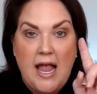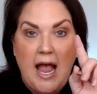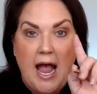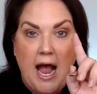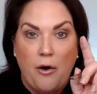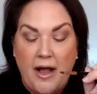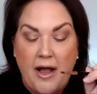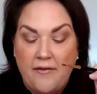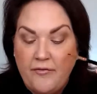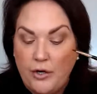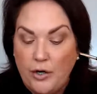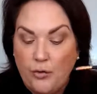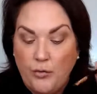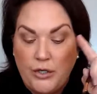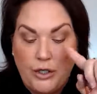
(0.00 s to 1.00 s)

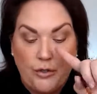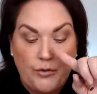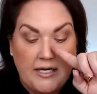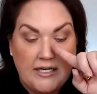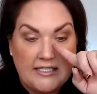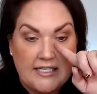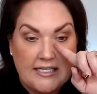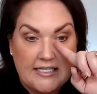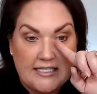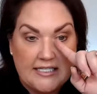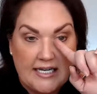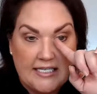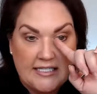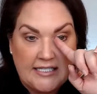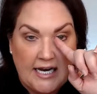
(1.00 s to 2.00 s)
However, when you get to this
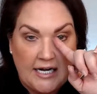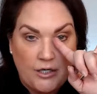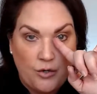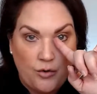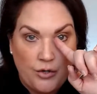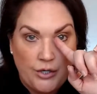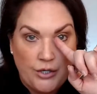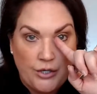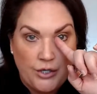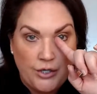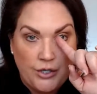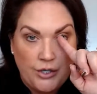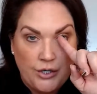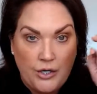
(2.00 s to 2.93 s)
inside corner,